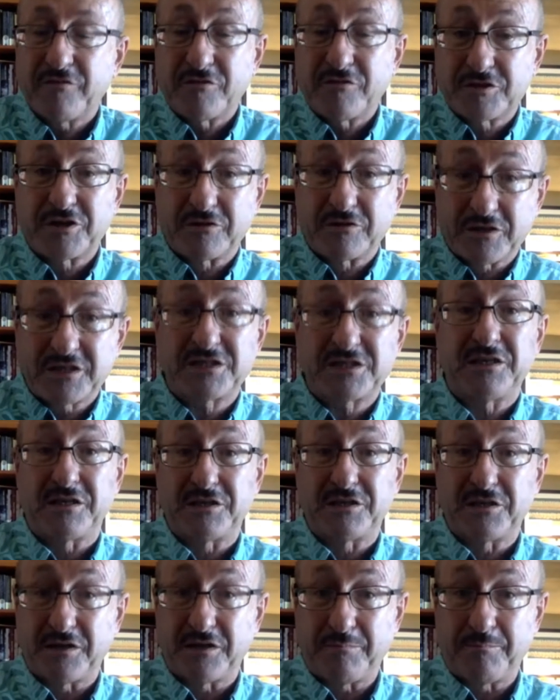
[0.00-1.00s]
are listening to
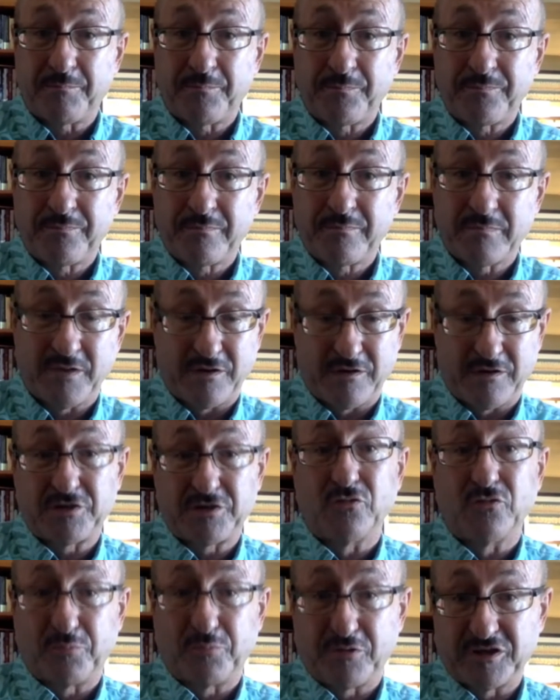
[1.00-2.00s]
them, that a
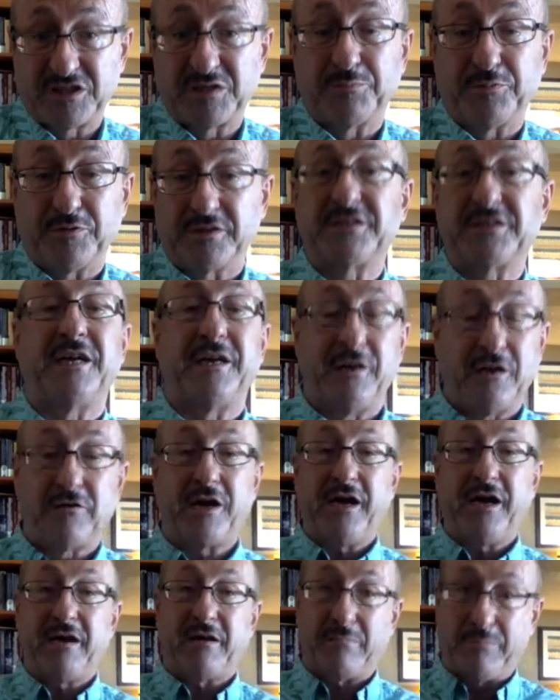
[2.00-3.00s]
school principal is saying,
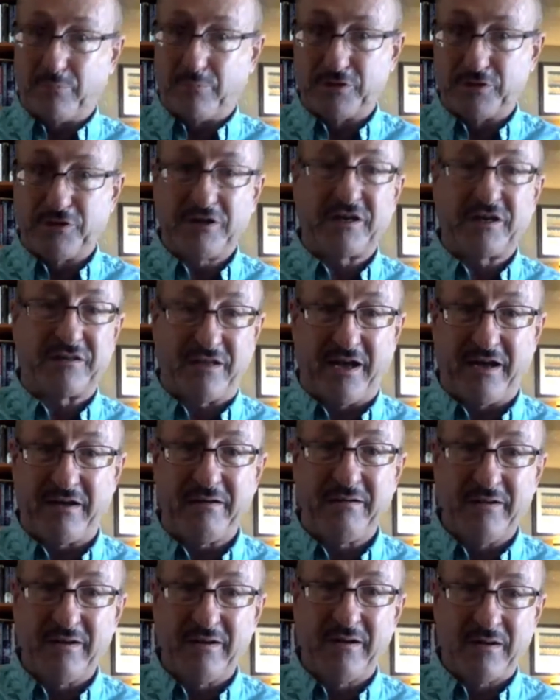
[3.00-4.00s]
okay, we'll look at that.
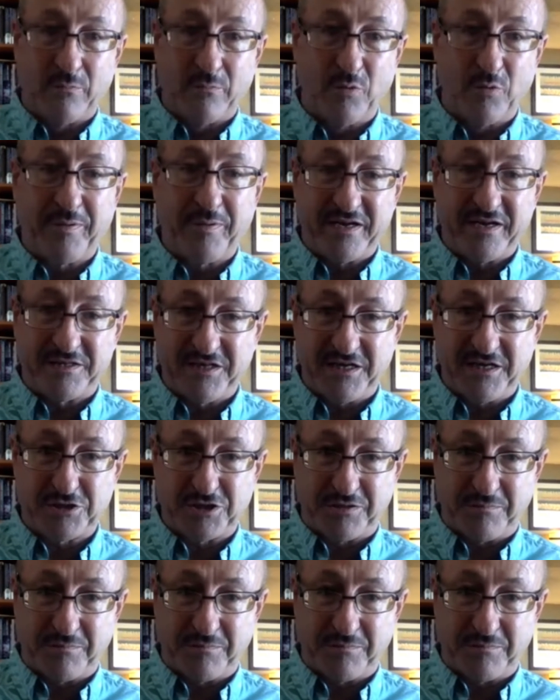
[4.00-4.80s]
We'll pay attention.